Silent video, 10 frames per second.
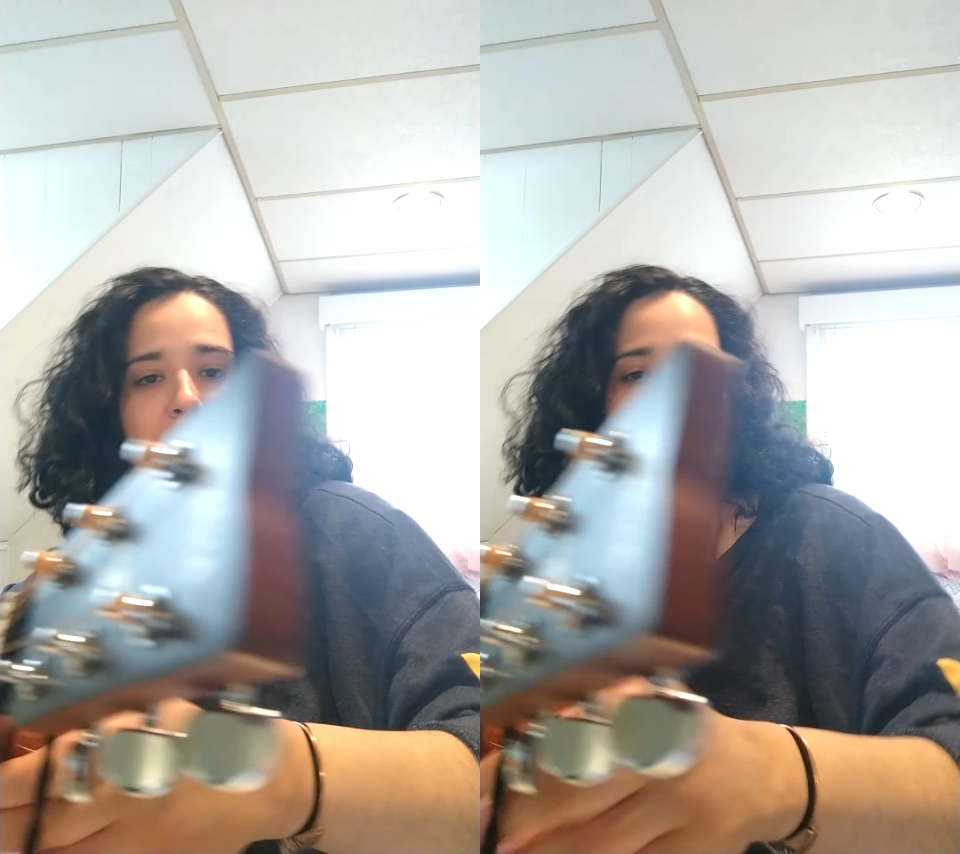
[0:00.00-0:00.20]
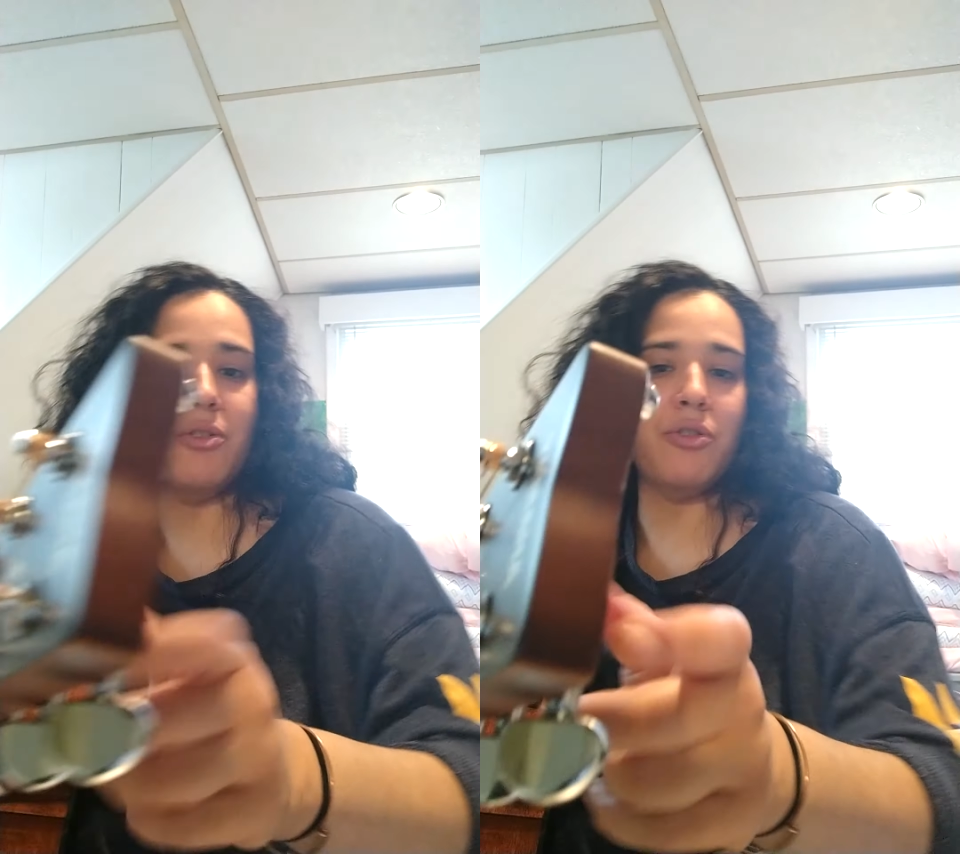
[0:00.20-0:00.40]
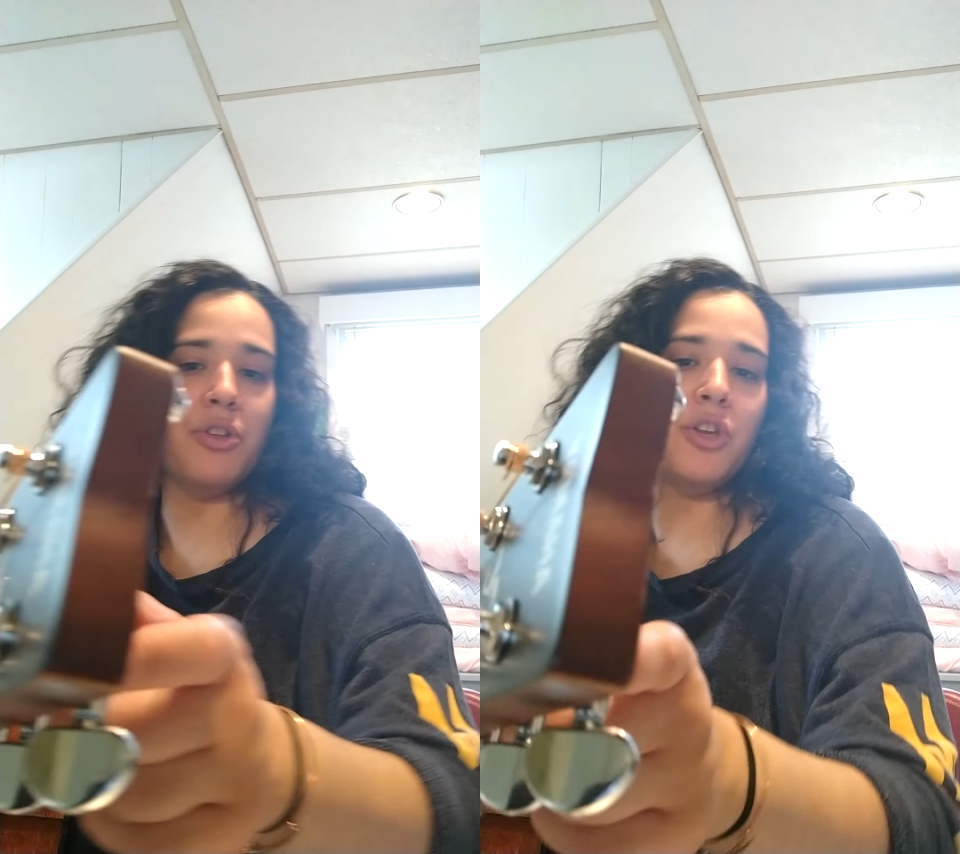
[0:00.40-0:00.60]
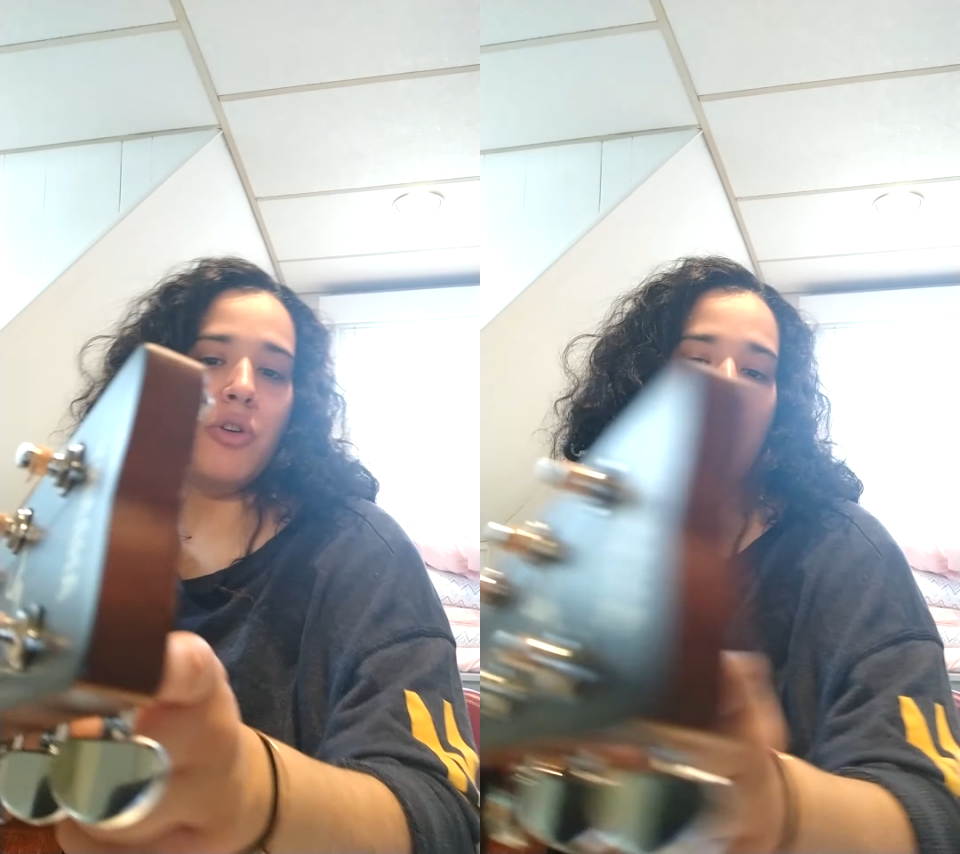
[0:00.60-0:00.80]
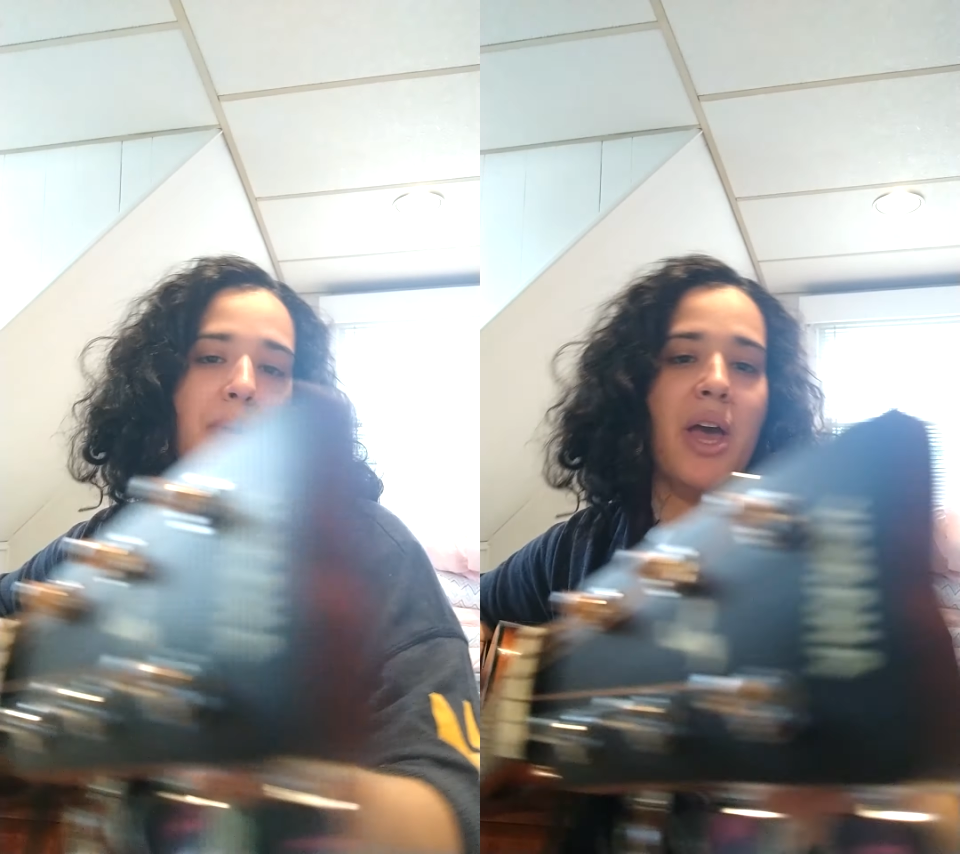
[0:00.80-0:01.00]
These are the
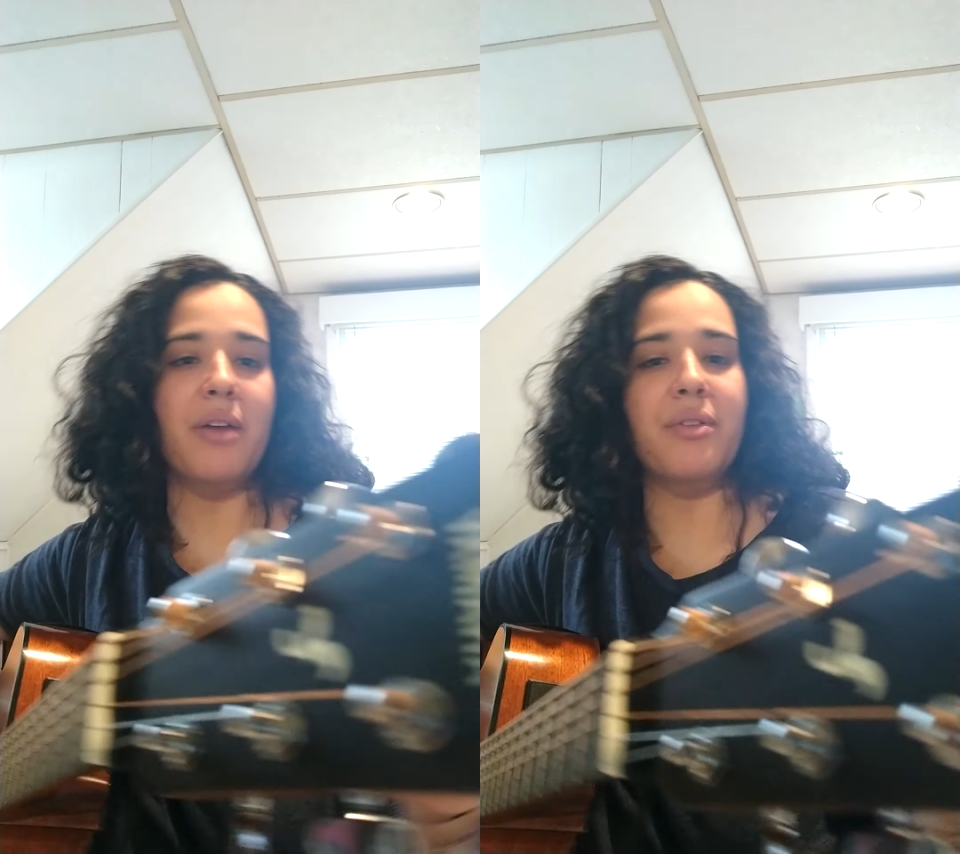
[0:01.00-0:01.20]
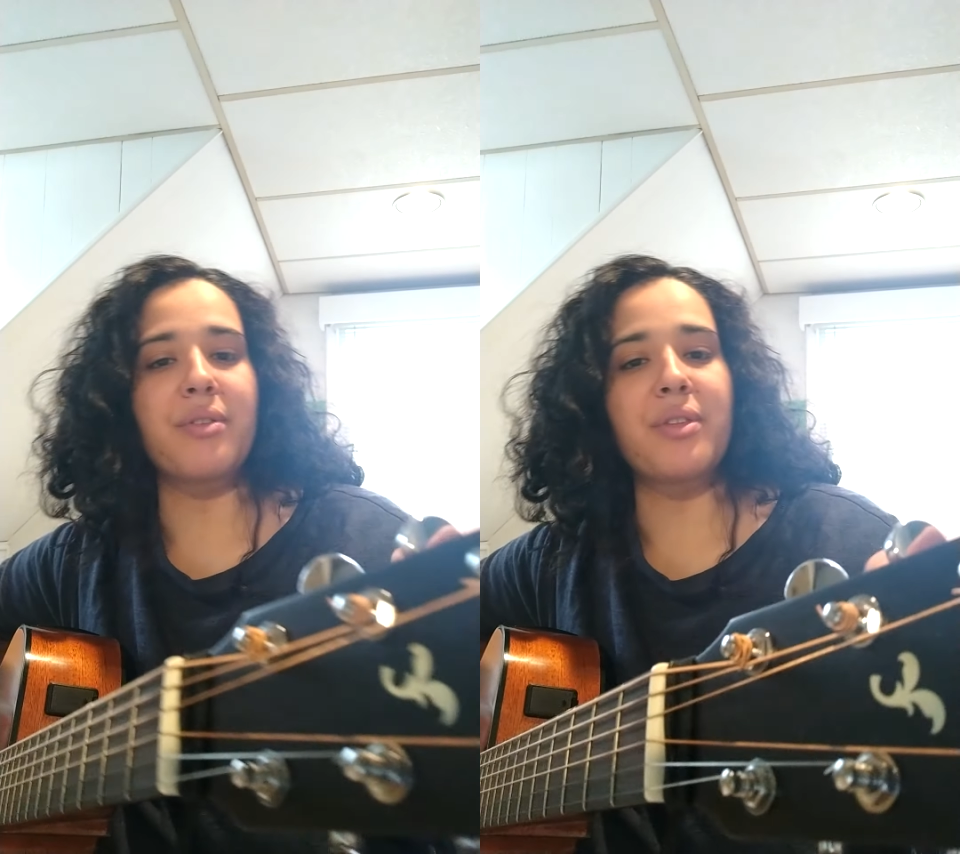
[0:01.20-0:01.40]
tuning pegs.